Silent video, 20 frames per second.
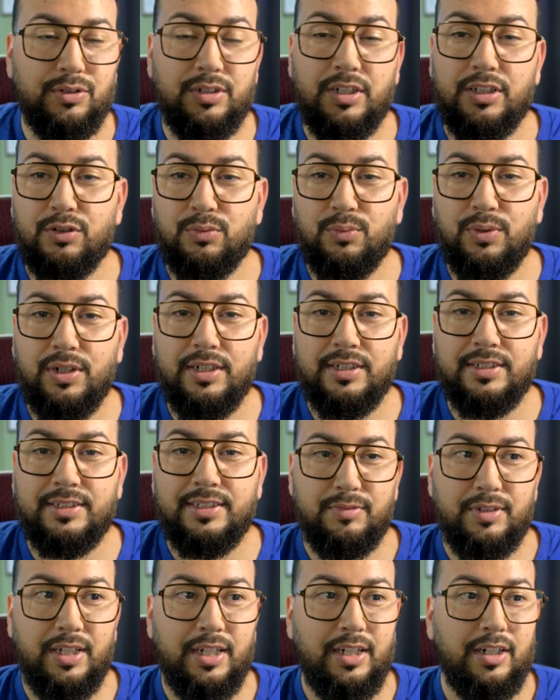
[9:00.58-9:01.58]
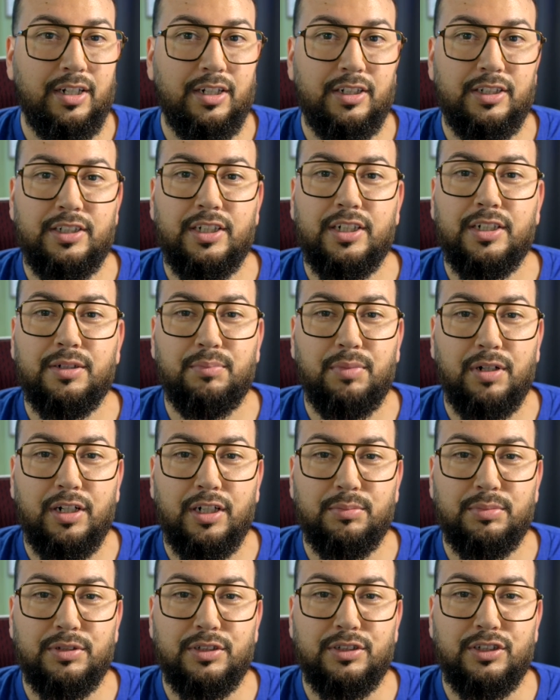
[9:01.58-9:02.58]
in other words, they are young
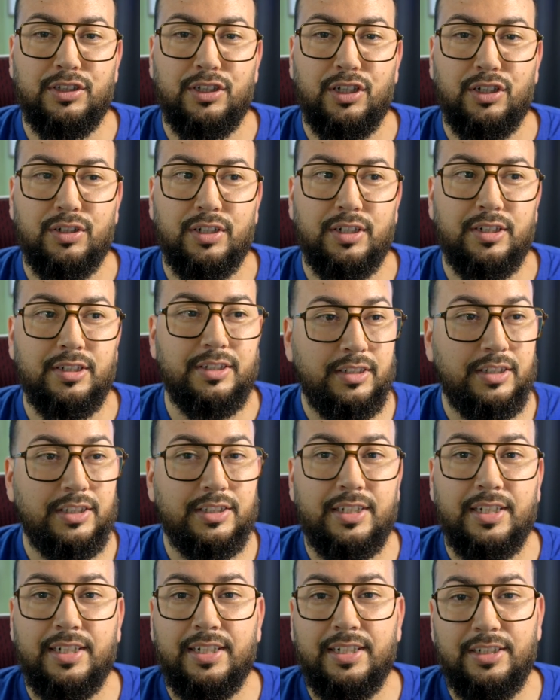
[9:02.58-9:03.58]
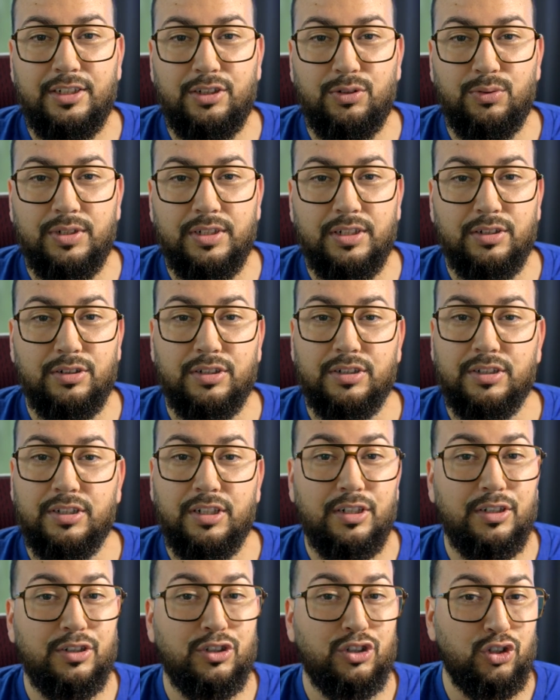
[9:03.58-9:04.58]
barbers, you know. They're just getting into it, or
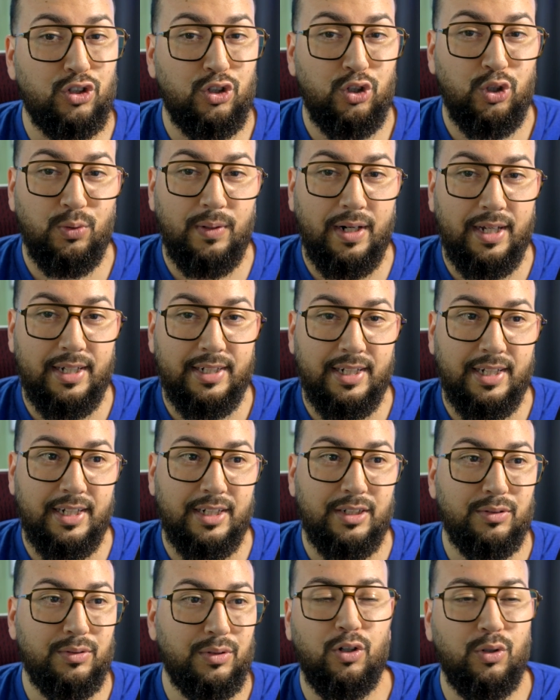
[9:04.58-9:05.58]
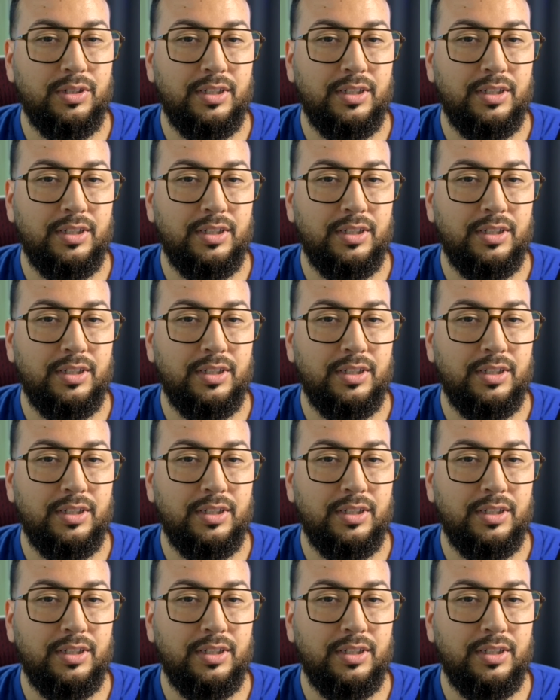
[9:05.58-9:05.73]
they're in school right now, or